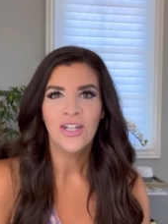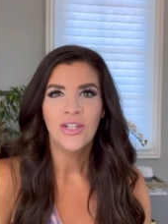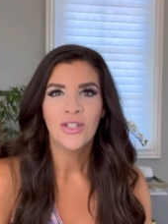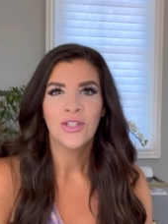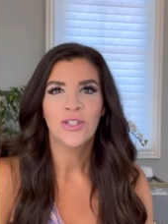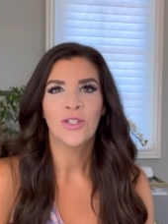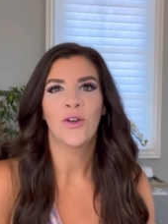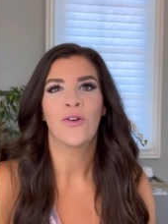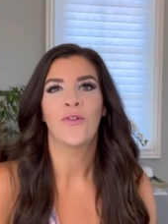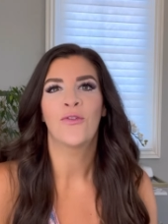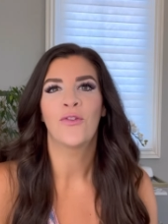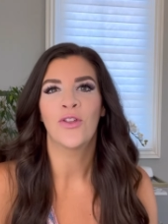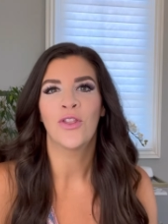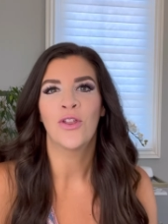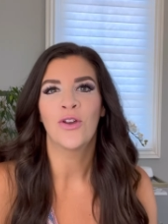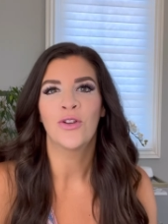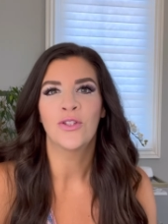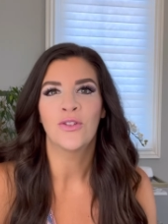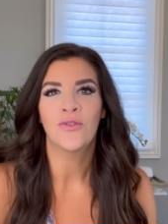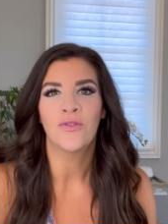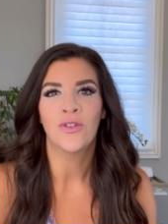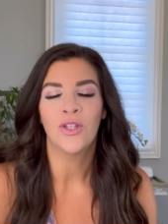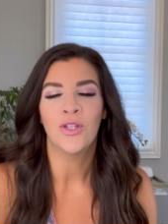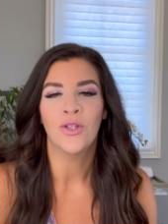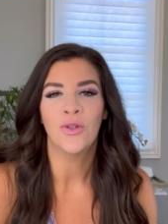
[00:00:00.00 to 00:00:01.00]
So for
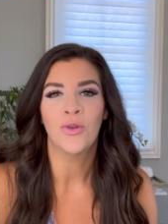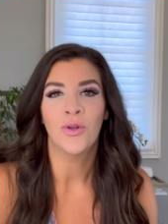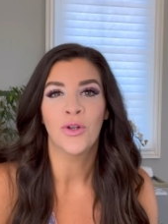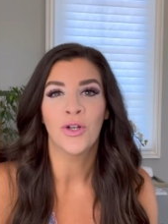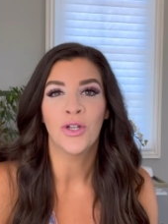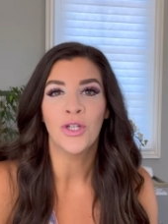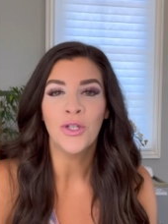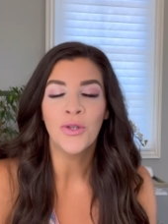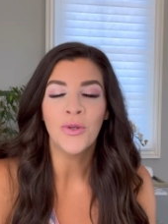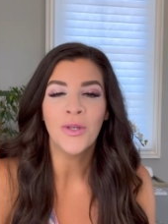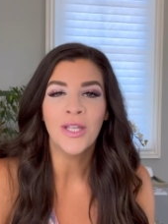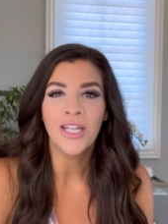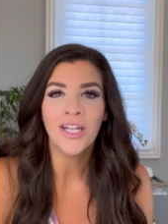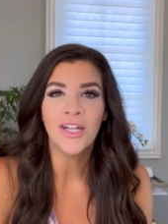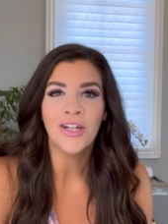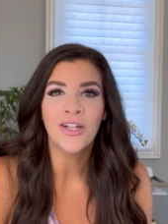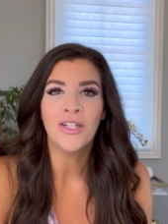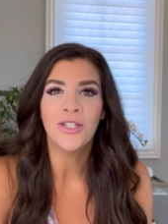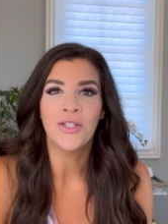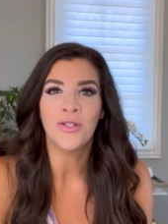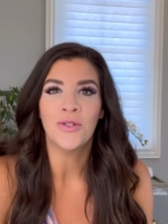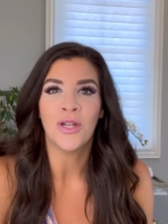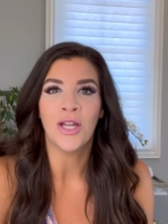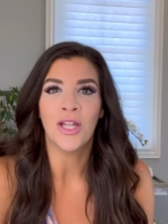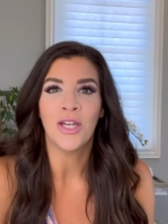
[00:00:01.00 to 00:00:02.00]
those of you who are new here
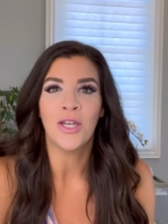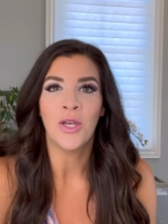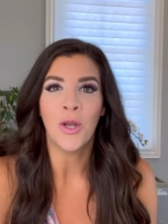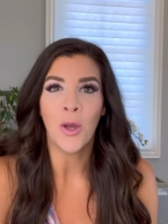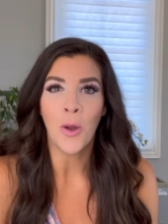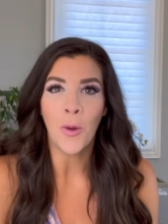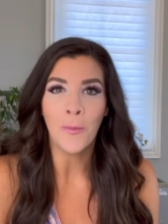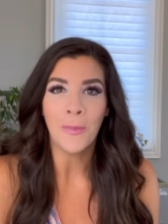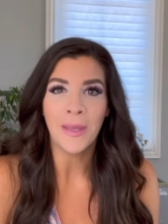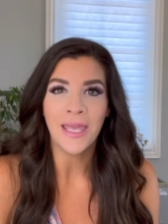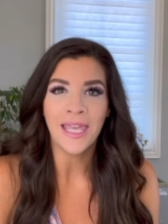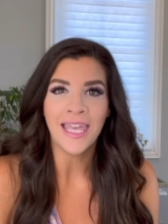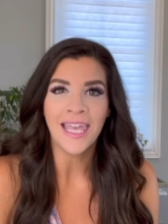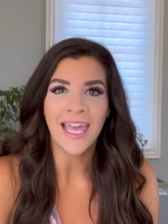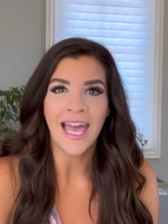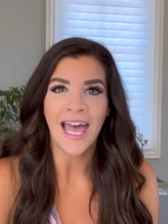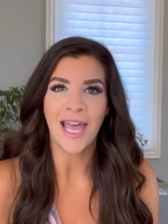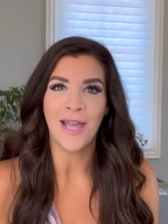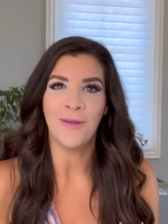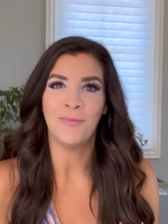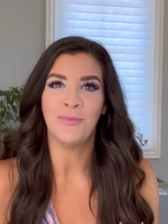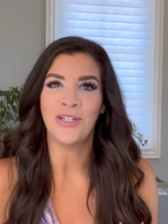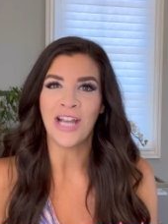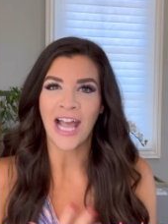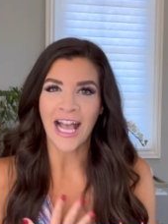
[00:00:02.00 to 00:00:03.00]
and do not know me,
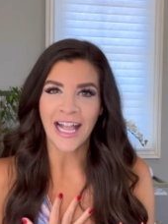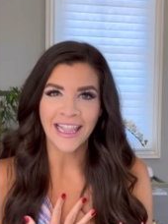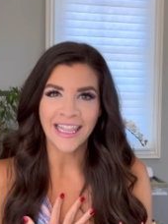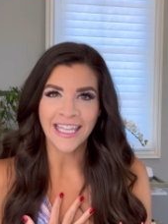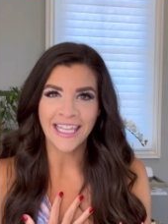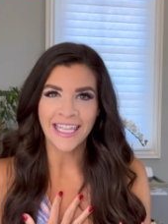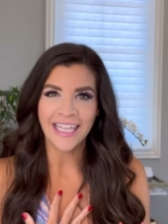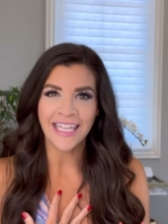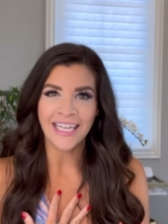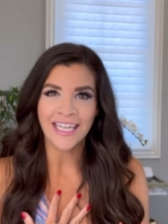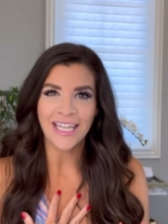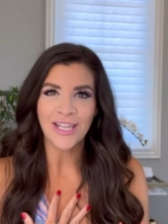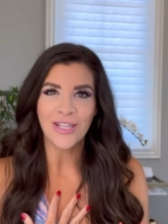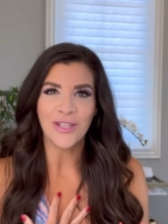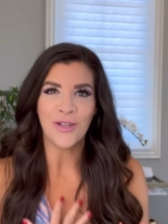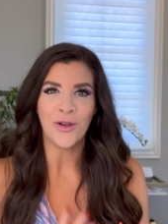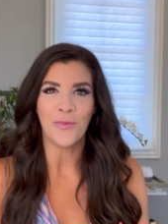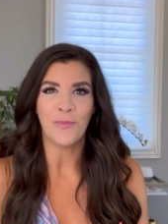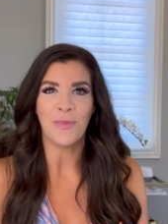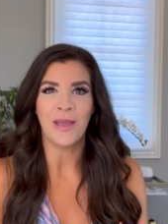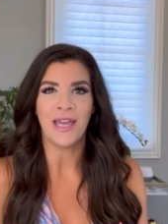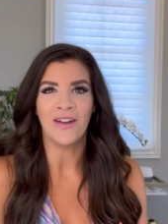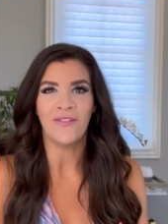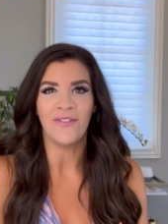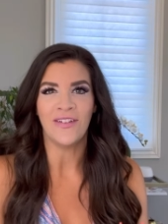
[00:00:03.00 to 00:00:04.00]
I'm Jacqueline, your
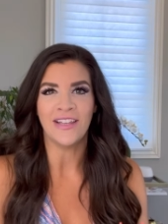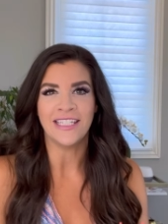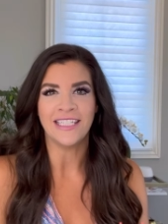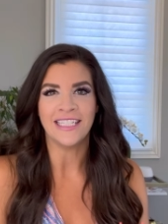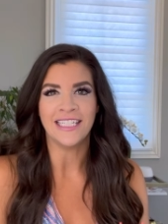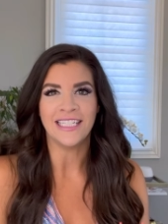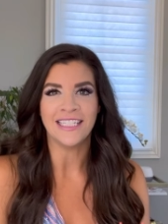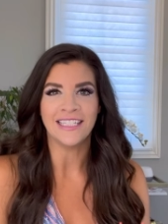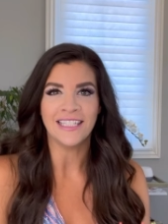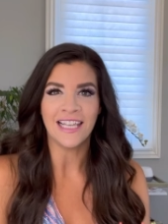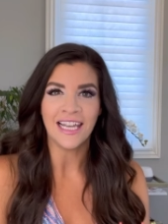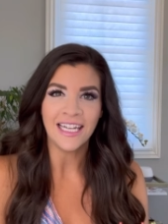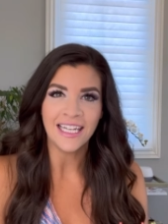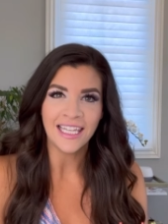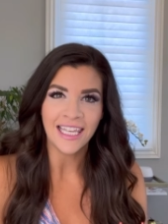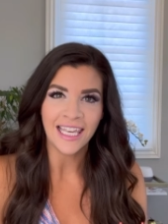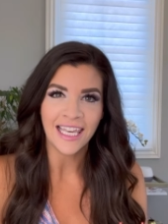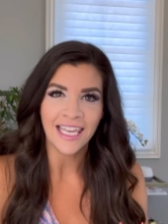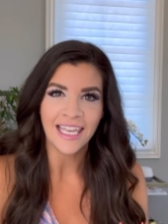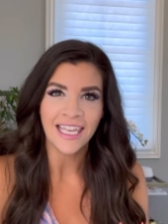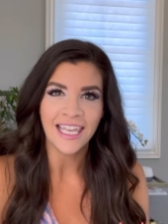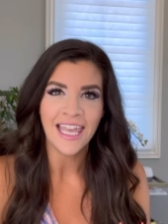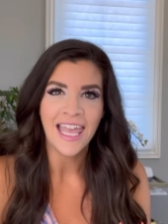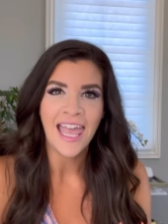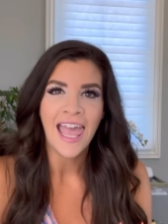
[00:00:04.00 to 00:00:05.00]
manifesting
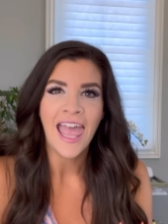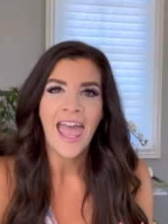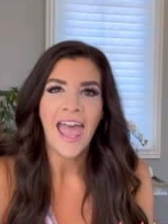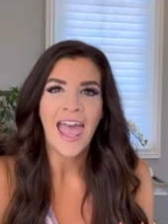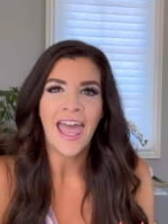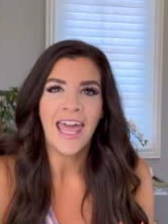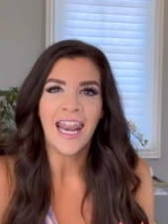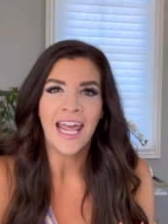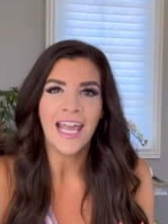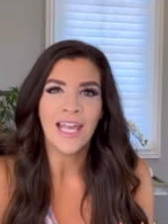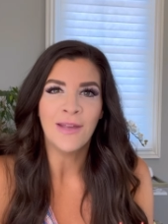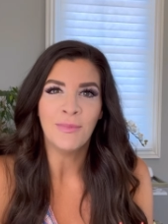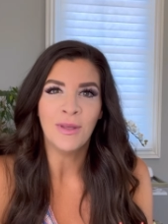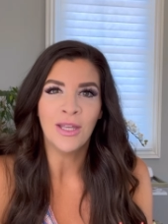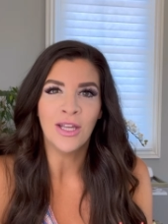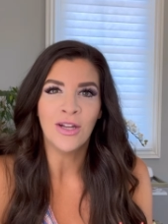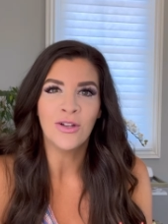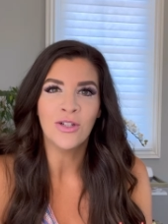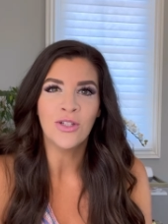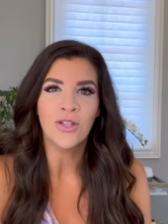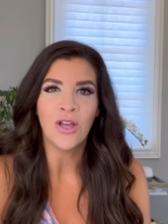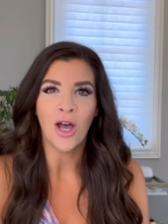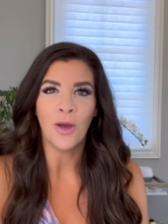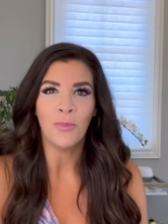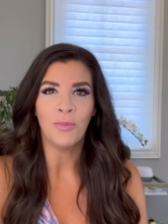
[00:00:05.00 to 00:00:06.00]
sidekick, and I am
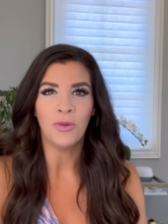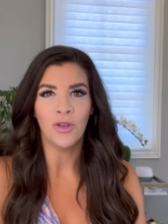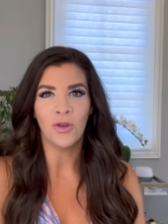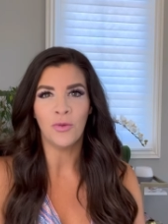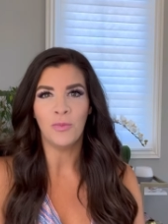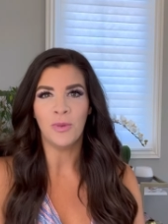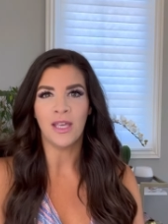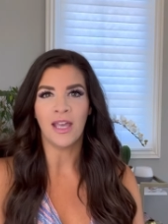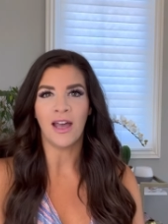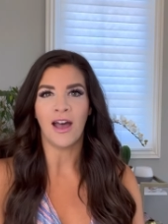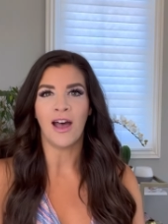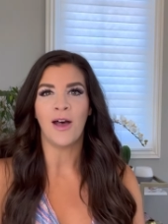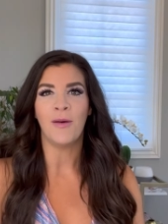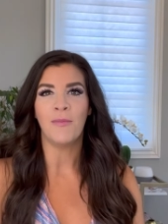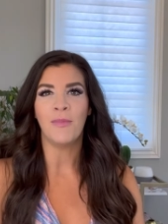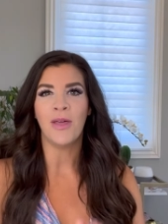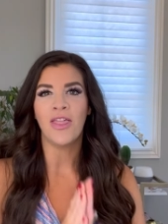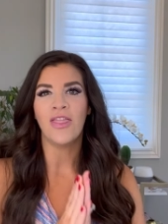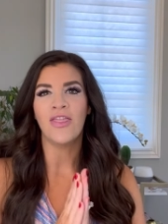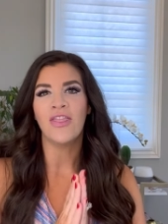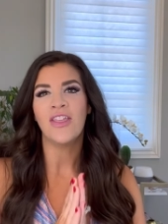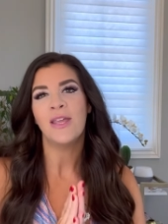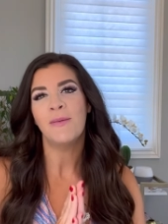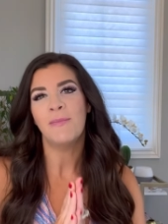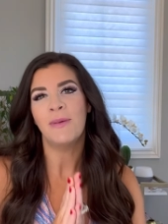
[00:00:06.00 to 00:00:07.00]
here to help you become
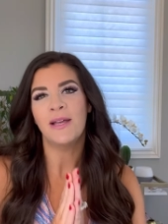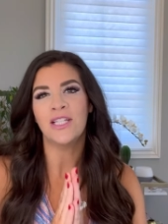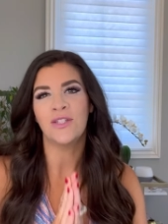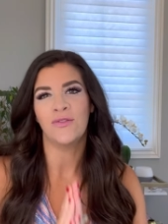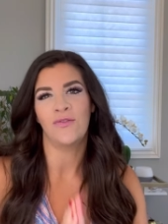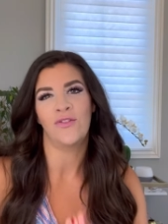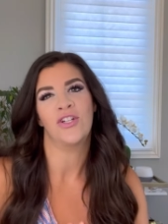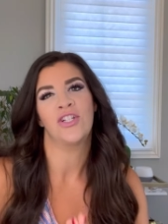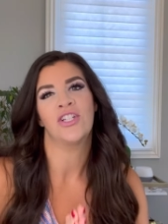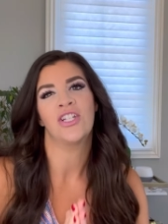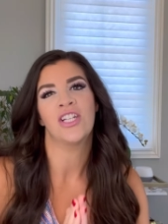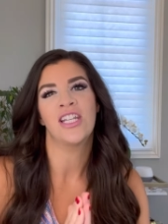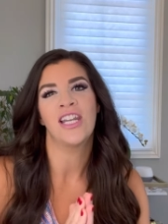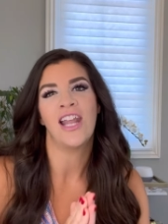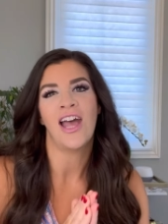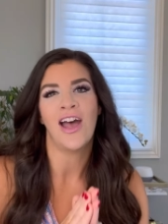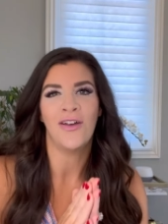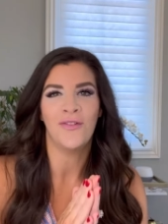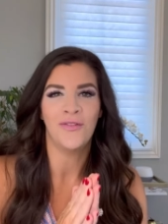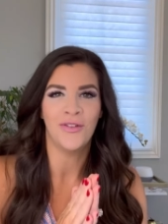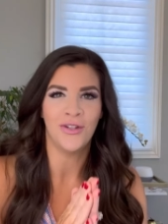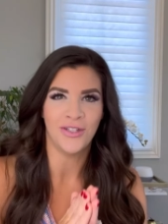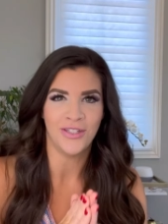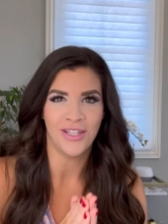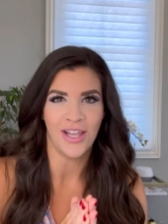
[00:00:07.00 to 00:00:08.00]
the best version
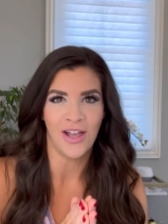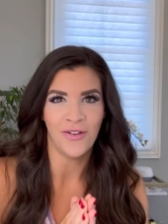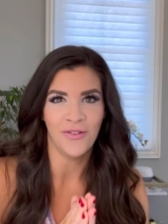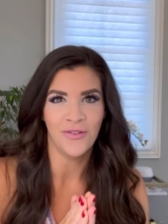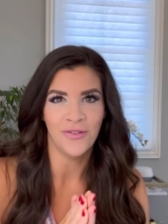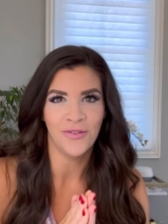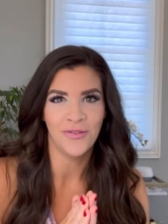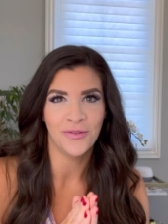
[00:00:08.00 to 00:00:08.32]
of yourself.